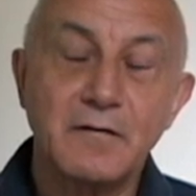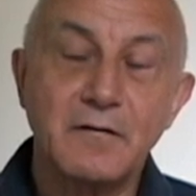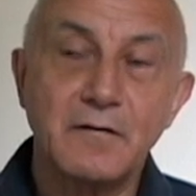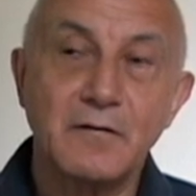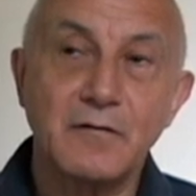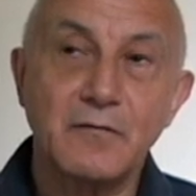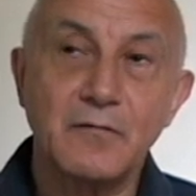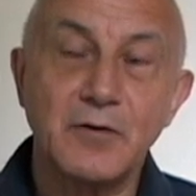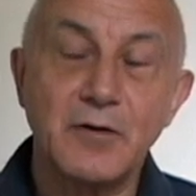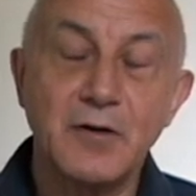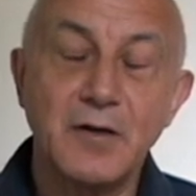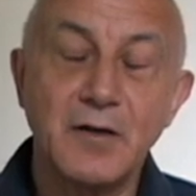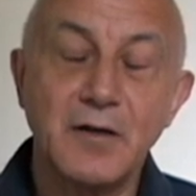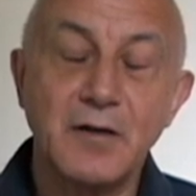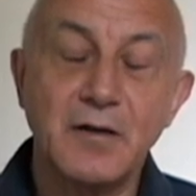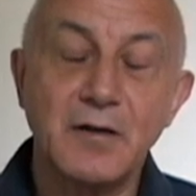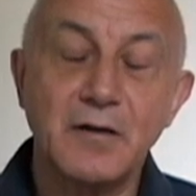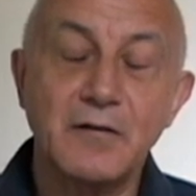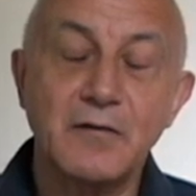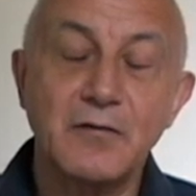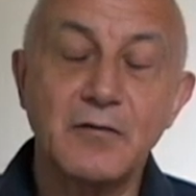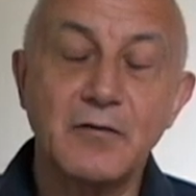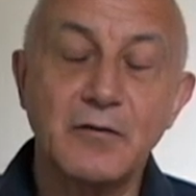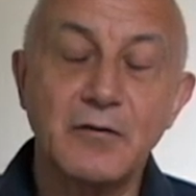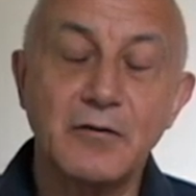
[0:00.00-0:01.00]
one
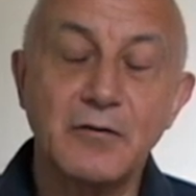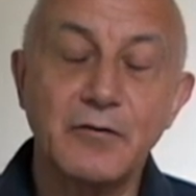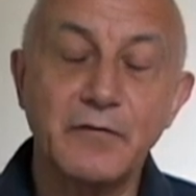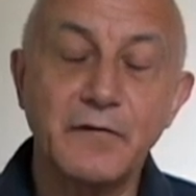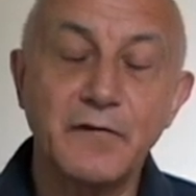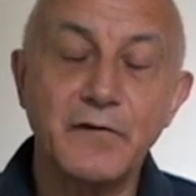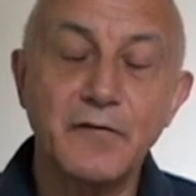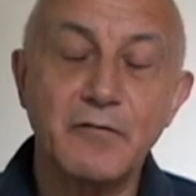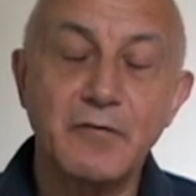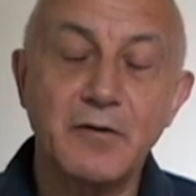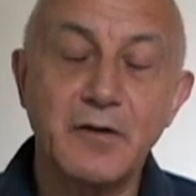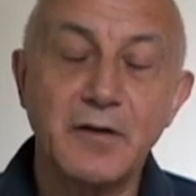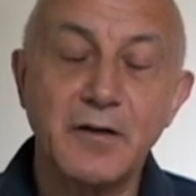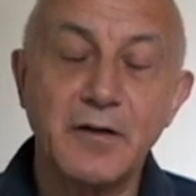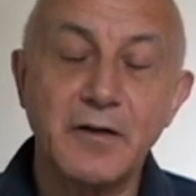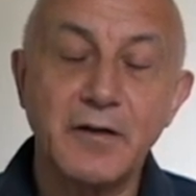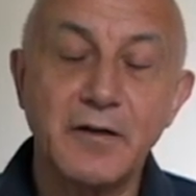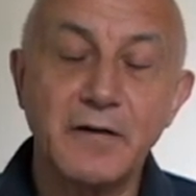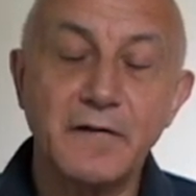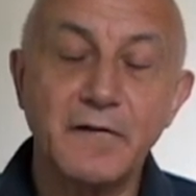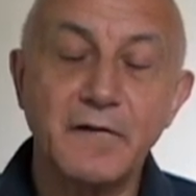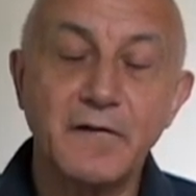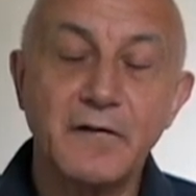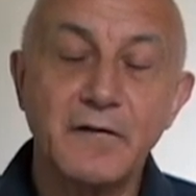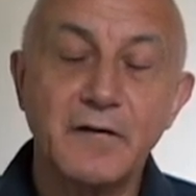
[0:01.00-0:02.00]
hand, you close your
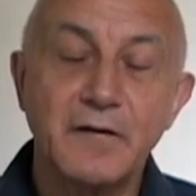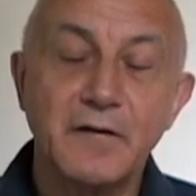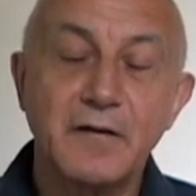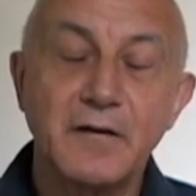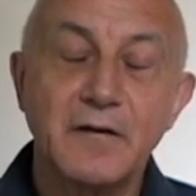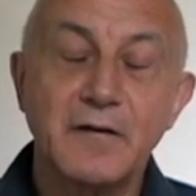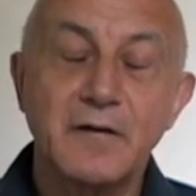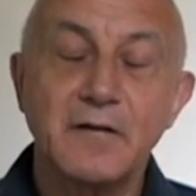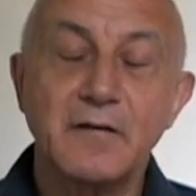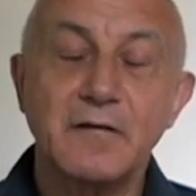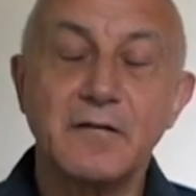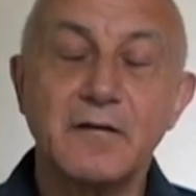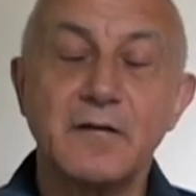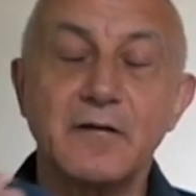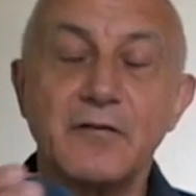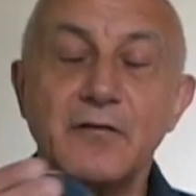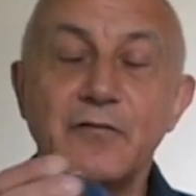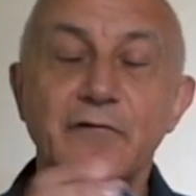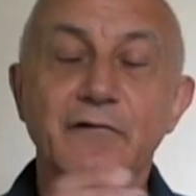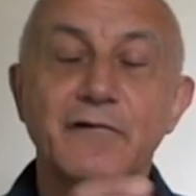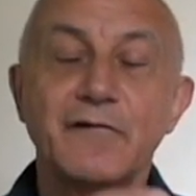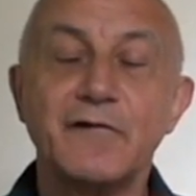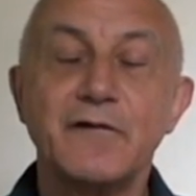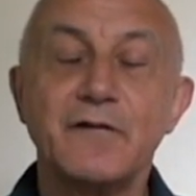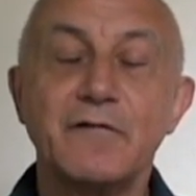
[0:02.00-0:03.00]
eyes, and
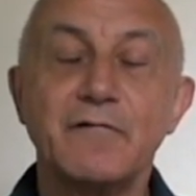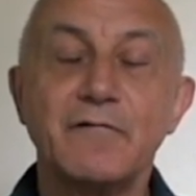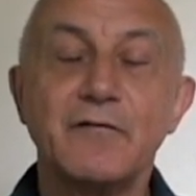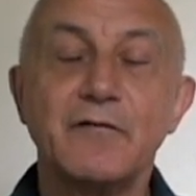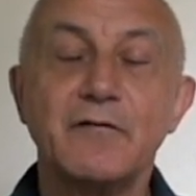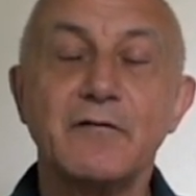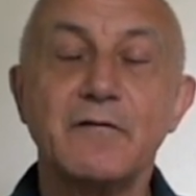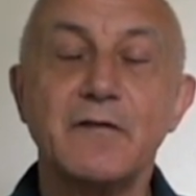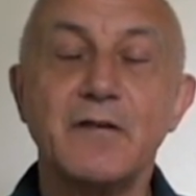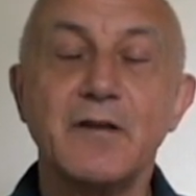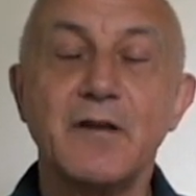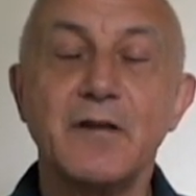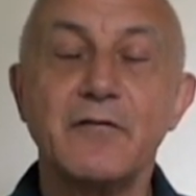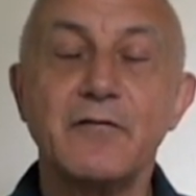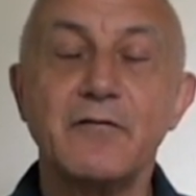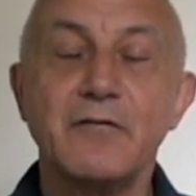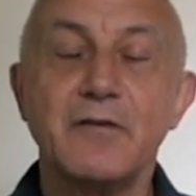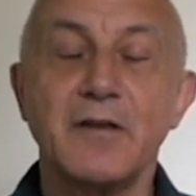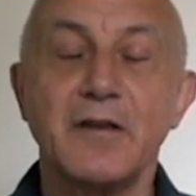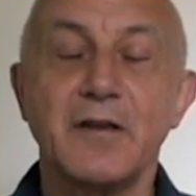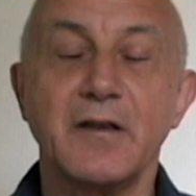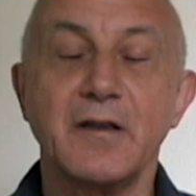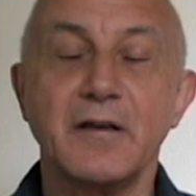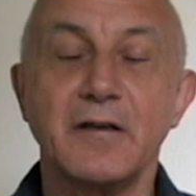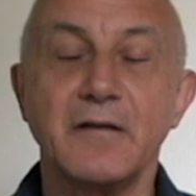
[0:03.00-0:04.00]
you shift to the other
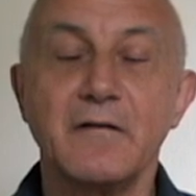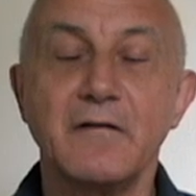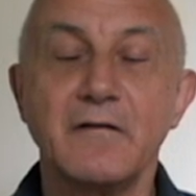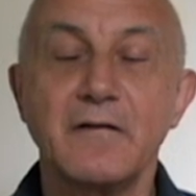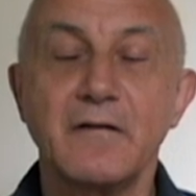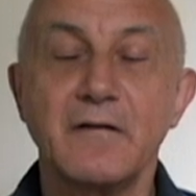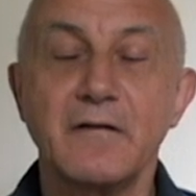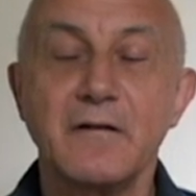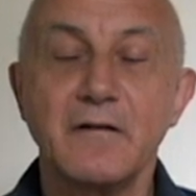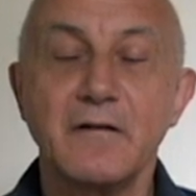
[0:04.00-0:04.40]
hand.